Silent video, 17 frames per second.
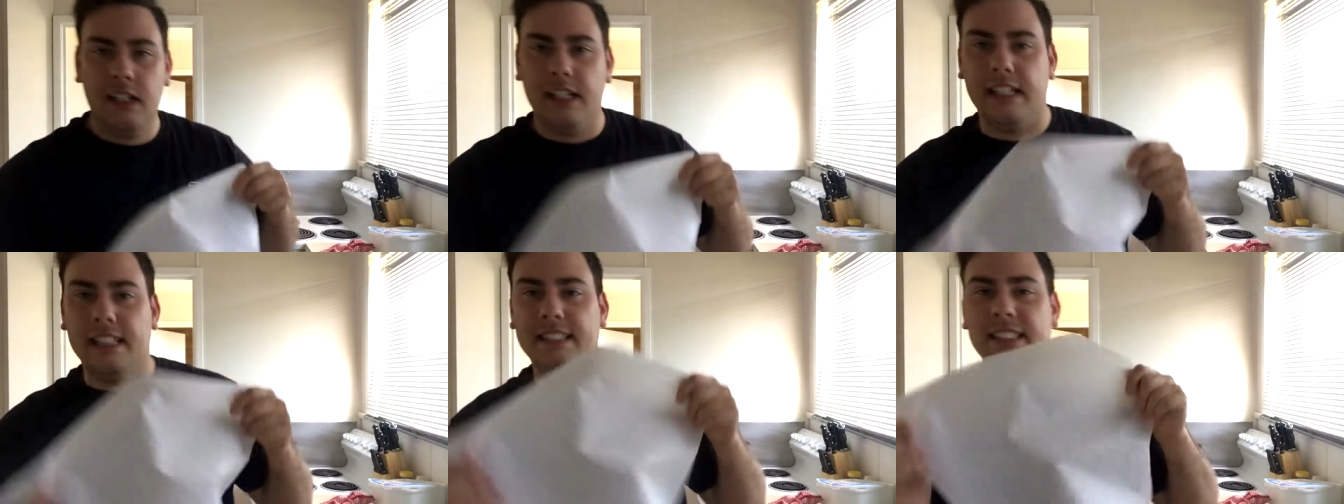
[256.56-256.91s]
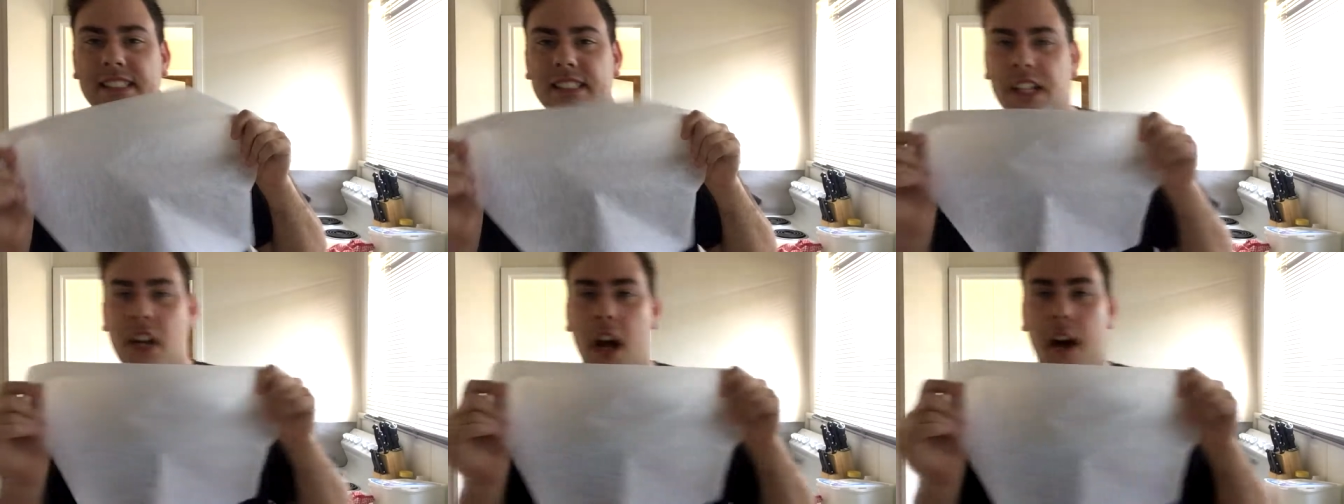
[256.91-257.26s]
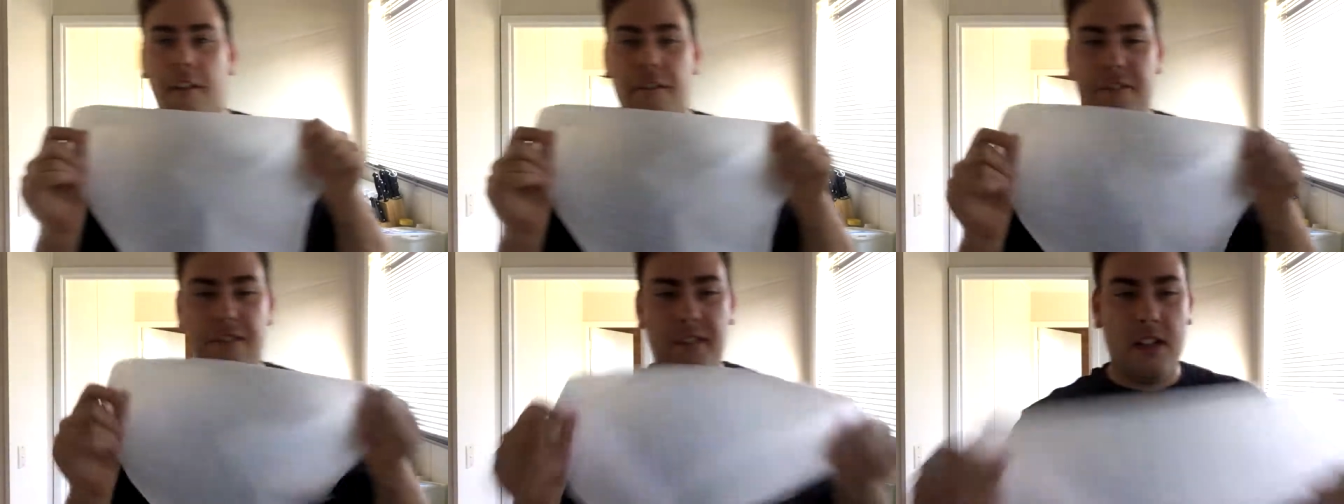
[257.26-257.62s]
Is this
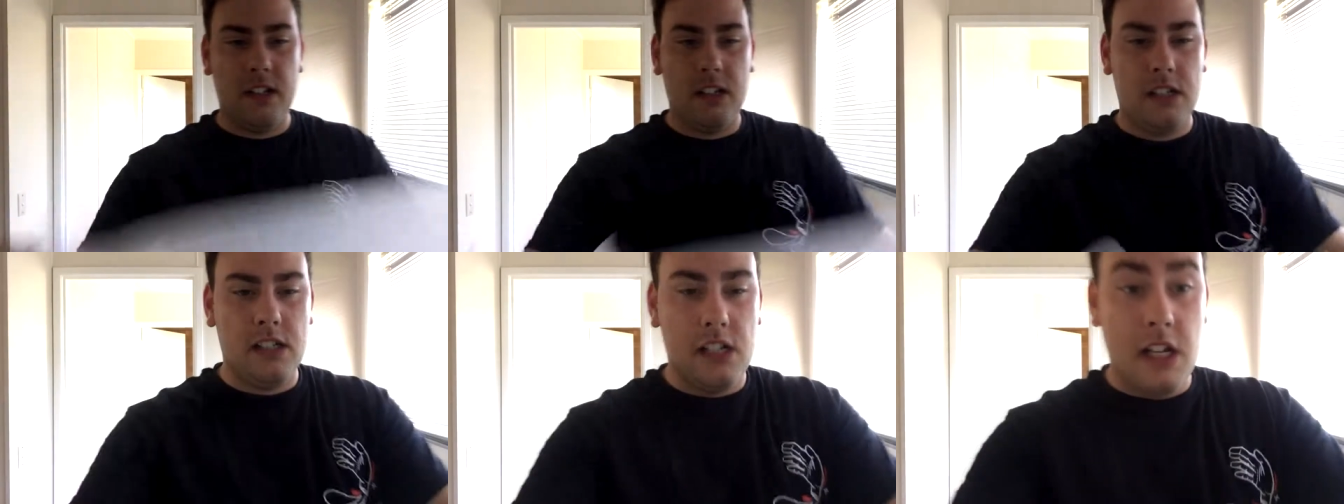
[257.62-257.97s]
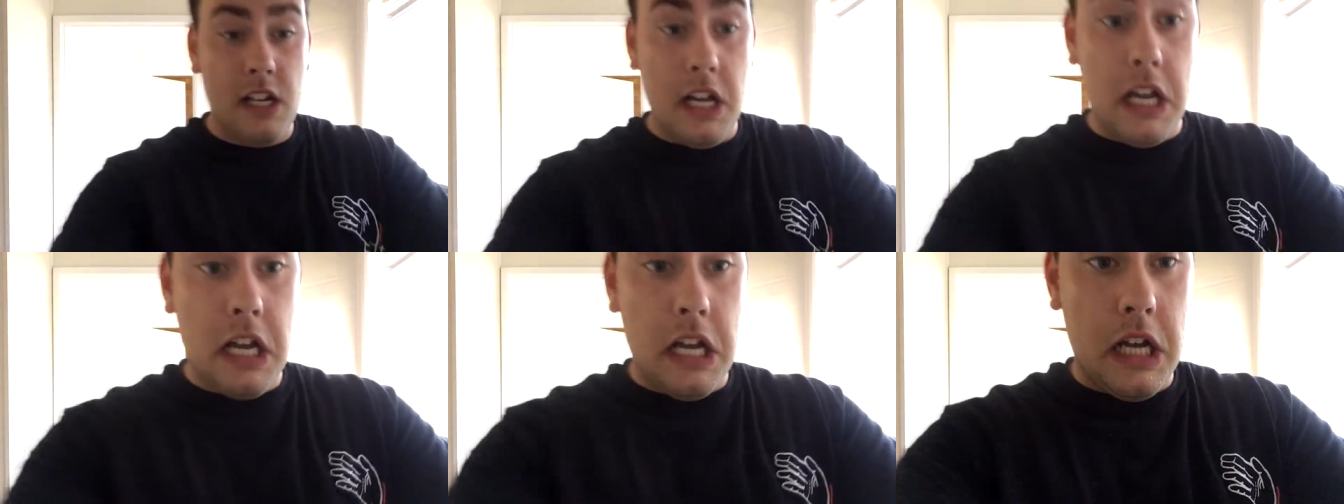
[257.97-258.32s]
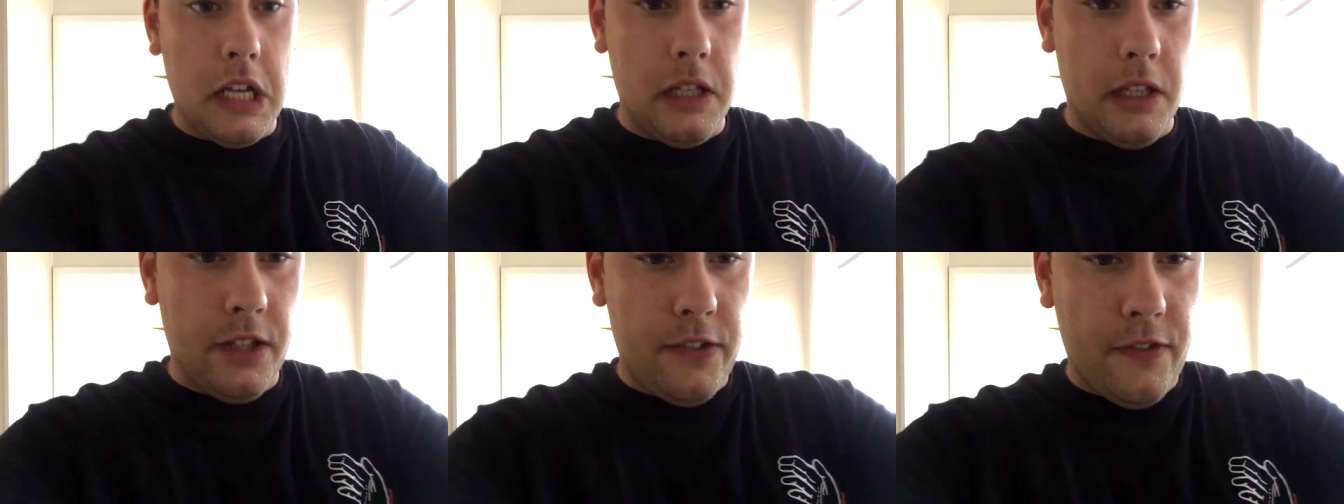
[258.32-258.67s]
enough?
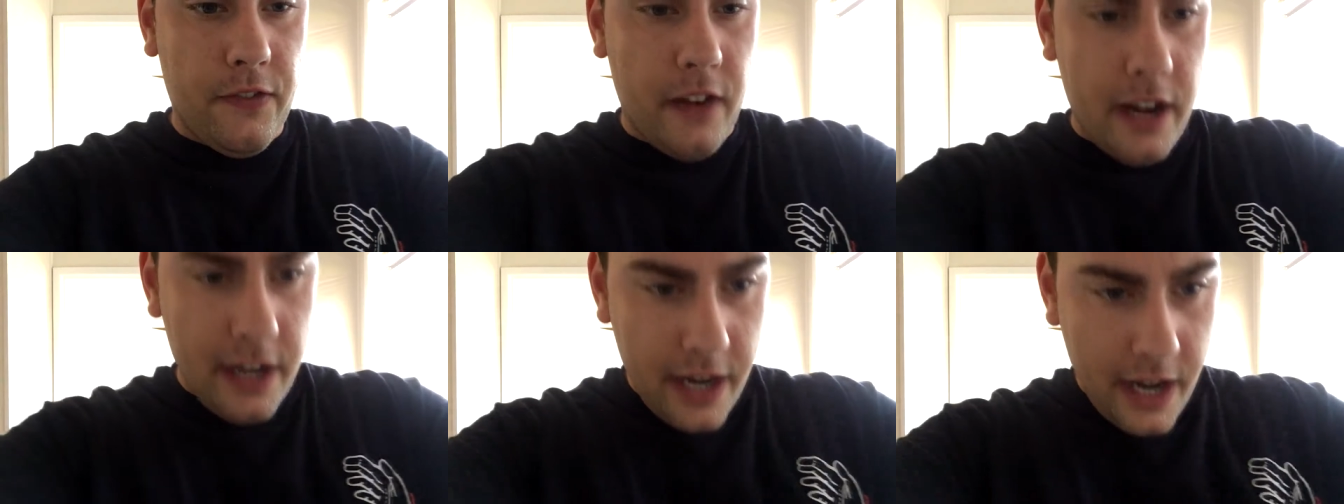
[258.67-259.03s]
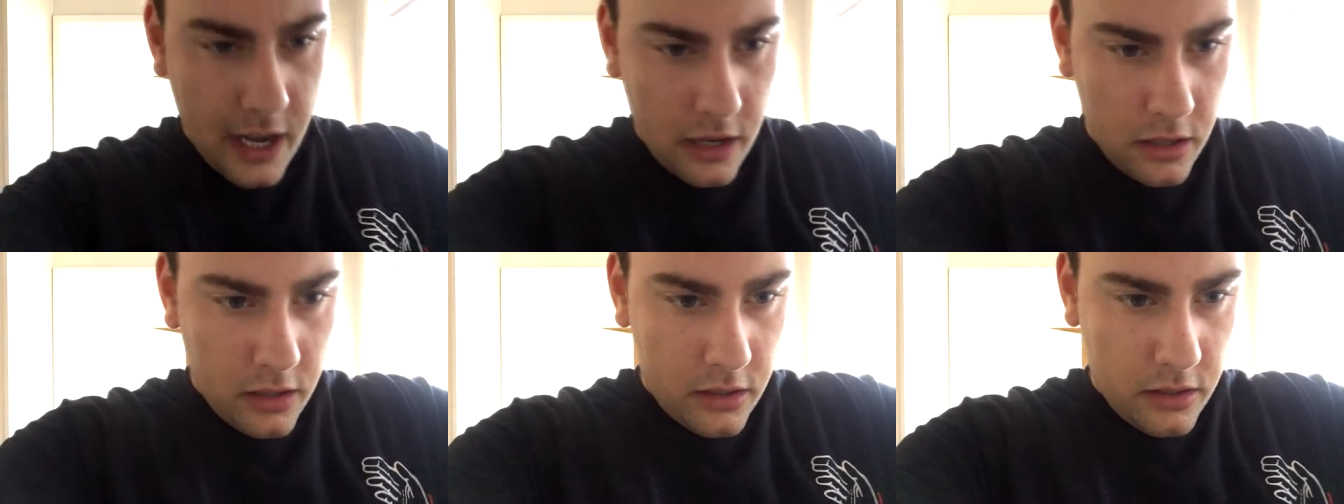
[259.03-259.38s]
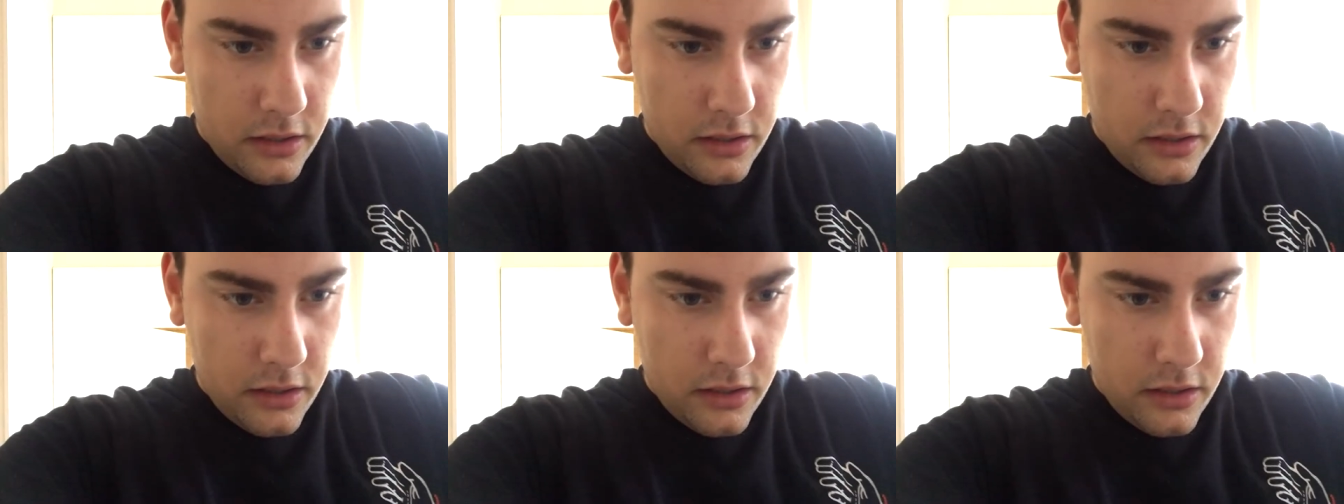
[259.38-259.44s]
Let's find out.